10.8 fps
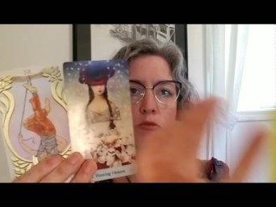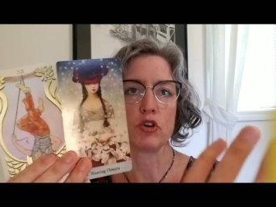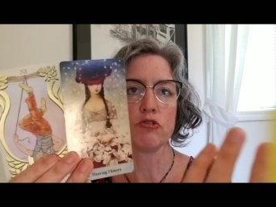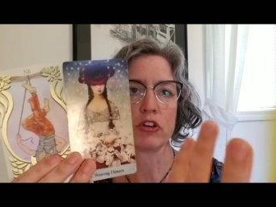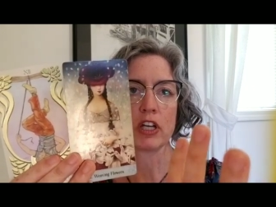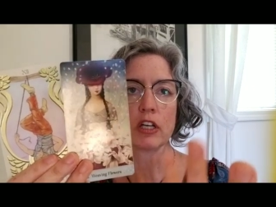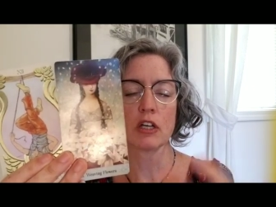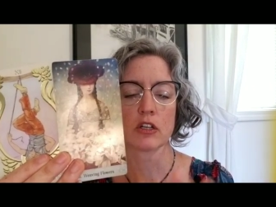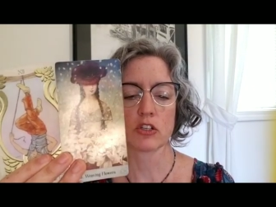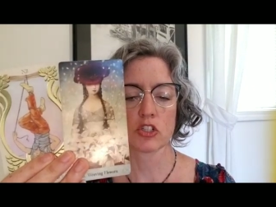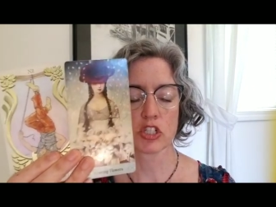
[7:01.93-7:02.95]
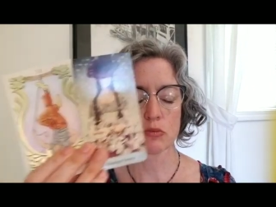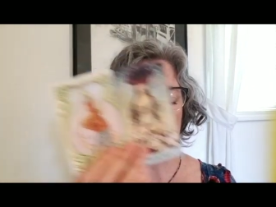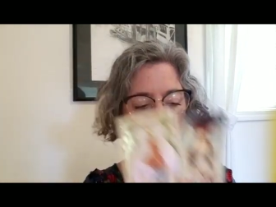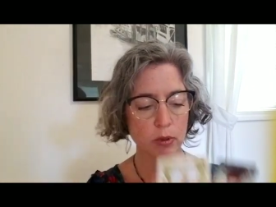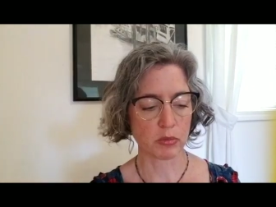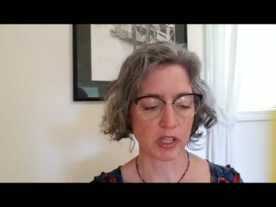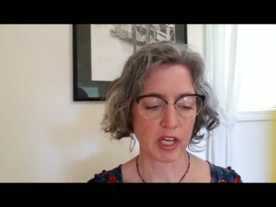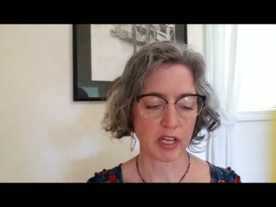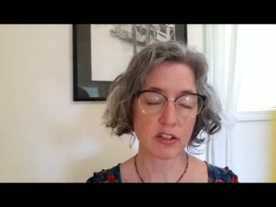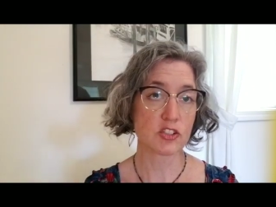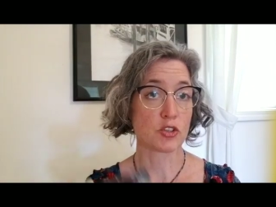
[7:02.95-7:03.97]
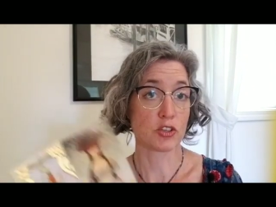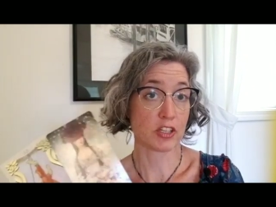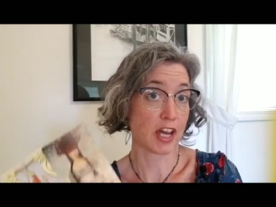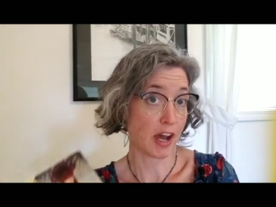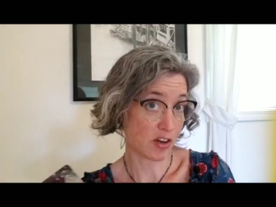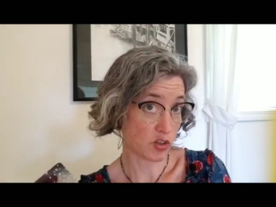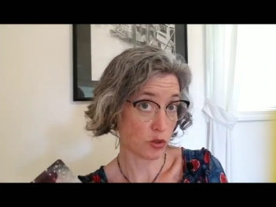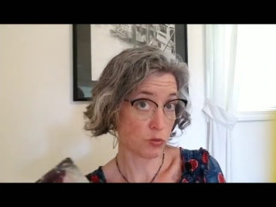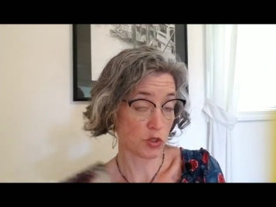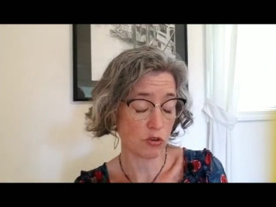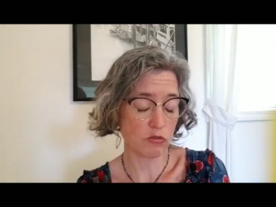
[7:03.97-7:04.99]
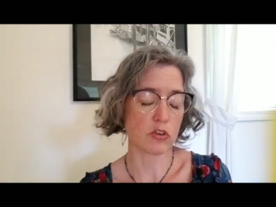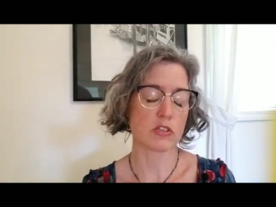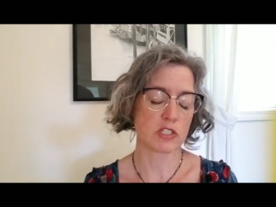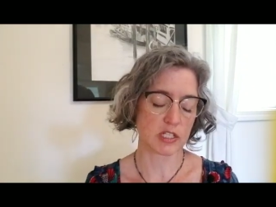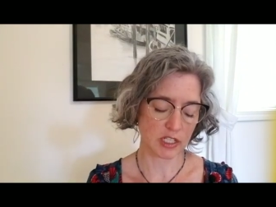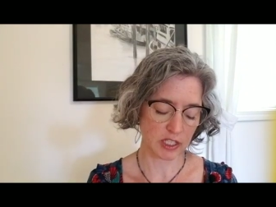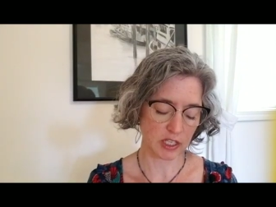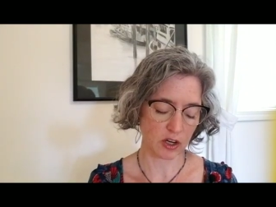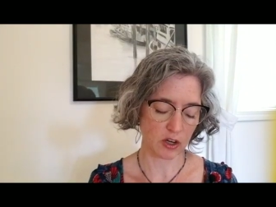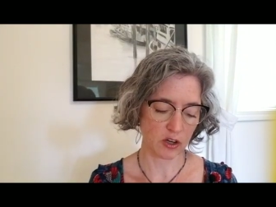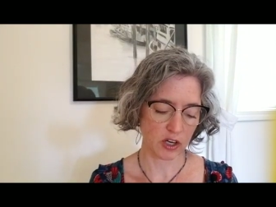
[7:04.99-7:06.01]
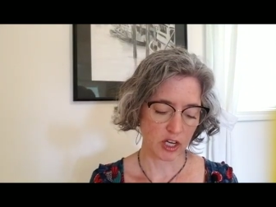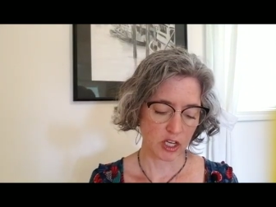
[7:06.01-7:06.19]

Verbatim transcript: moving. She's probably, to the casual observer, sitting there